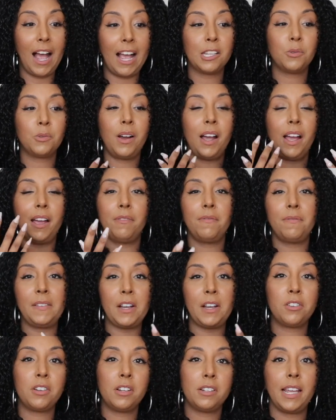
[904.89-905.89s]
That's why I
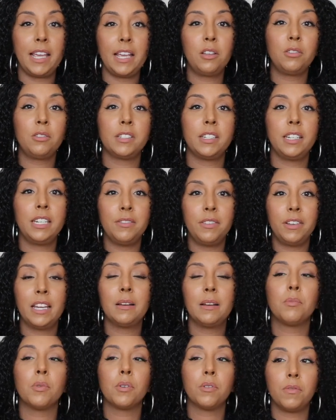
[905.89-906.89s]
finger detangled to even
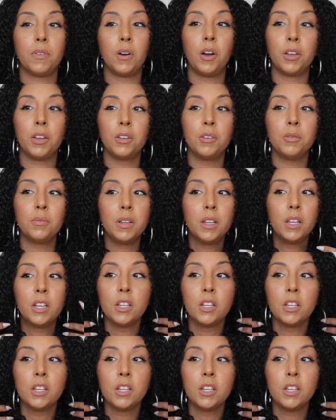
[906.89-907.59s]
get more volume.